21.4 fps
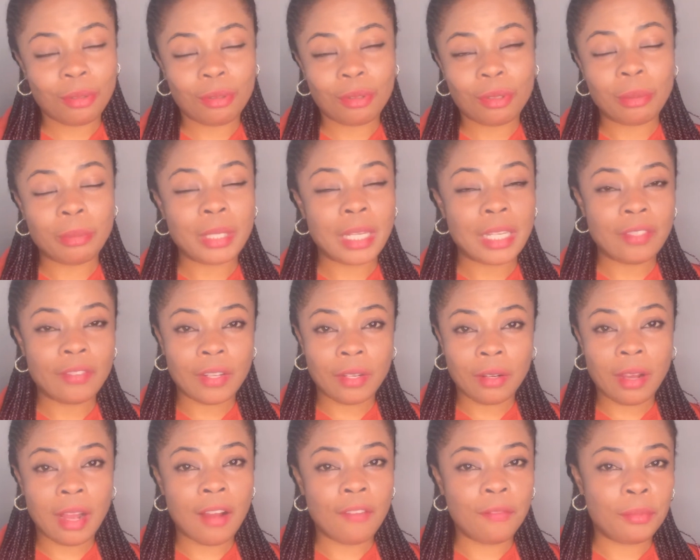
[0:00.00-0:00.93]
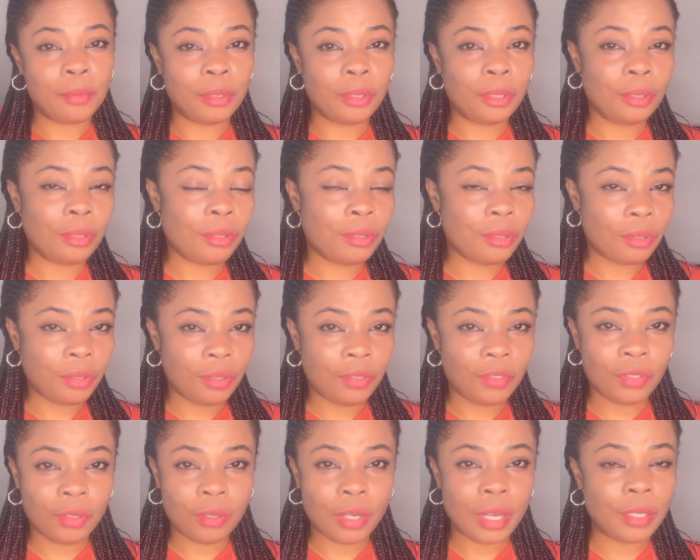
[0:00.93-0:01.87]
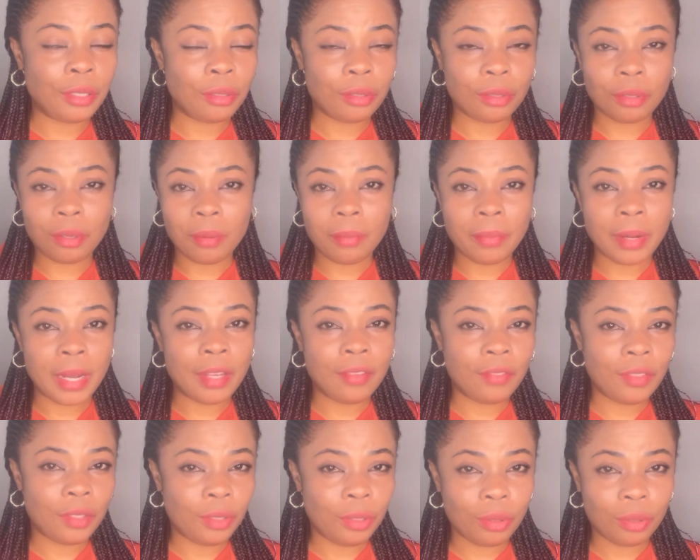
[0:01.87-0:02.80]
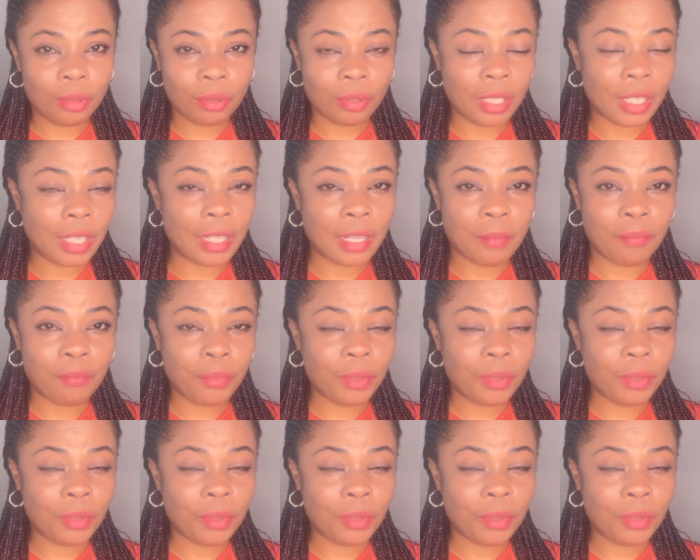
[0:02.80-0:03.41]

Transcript: So sometimes if I don't have products to review, I just compile videos together,